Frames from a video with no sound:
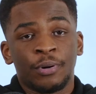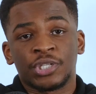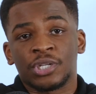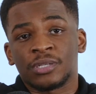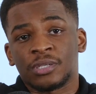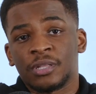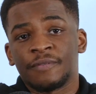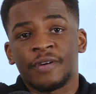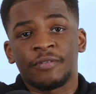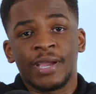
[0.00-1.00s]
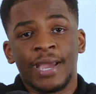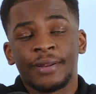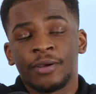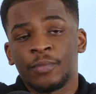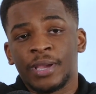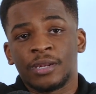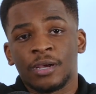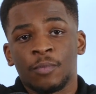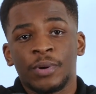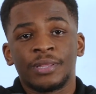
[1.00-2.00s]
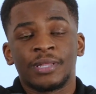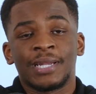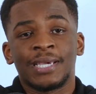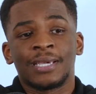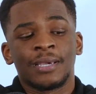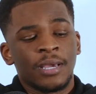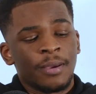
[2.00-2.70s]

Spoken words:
pushed us to the very end and we ended up winning the league.